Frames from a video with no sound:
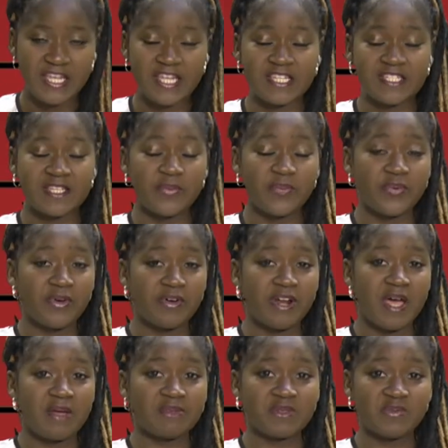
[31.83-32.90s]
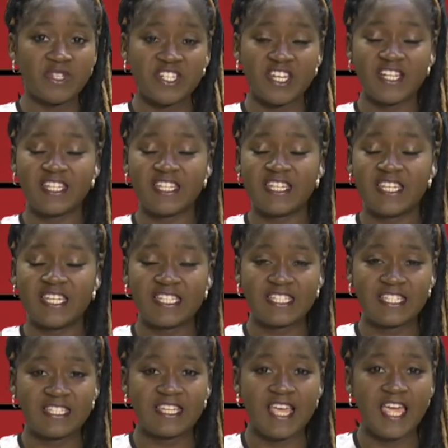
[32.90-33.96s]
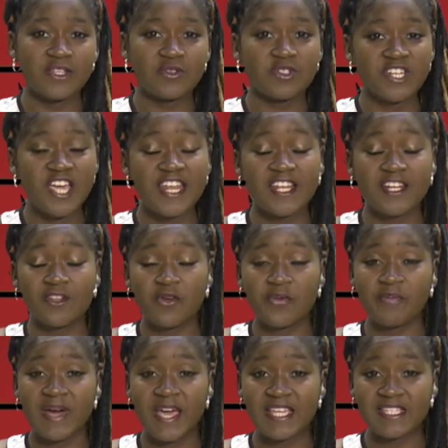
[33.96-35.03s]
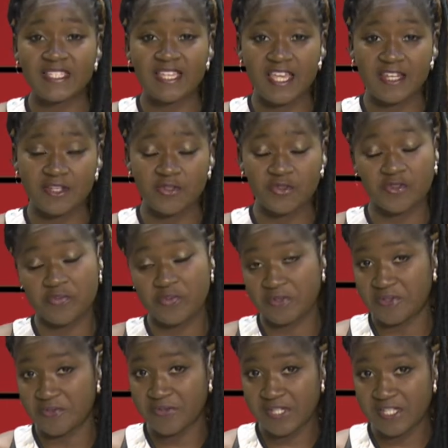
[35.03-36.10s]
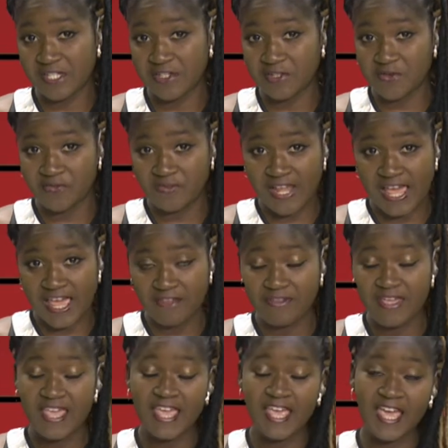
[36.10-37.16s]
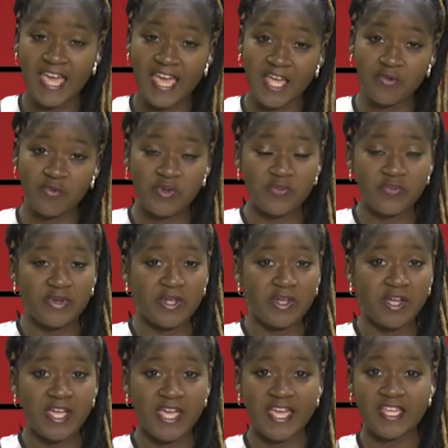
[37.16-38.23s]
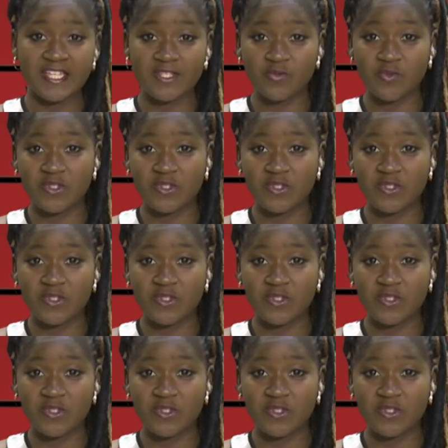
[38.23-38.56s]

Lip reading: It's a program specially designed to channel your mindset into the possibilities of life, and we bring guests.